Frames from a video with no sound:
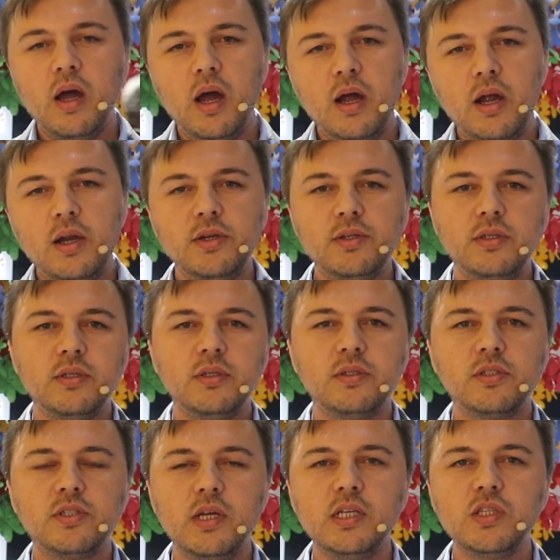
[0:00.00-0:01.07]
are
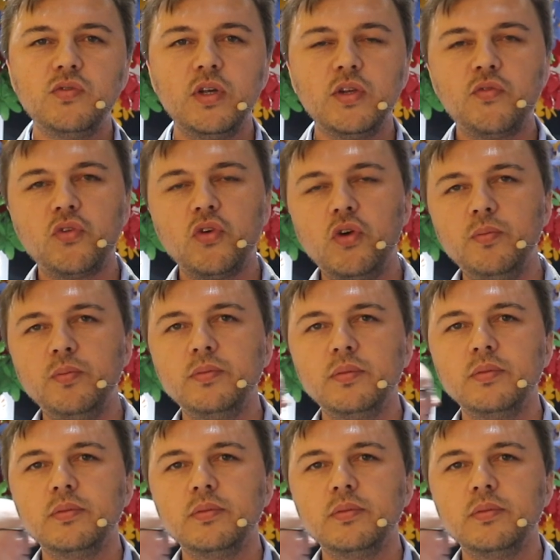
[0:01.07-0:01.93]
transferred from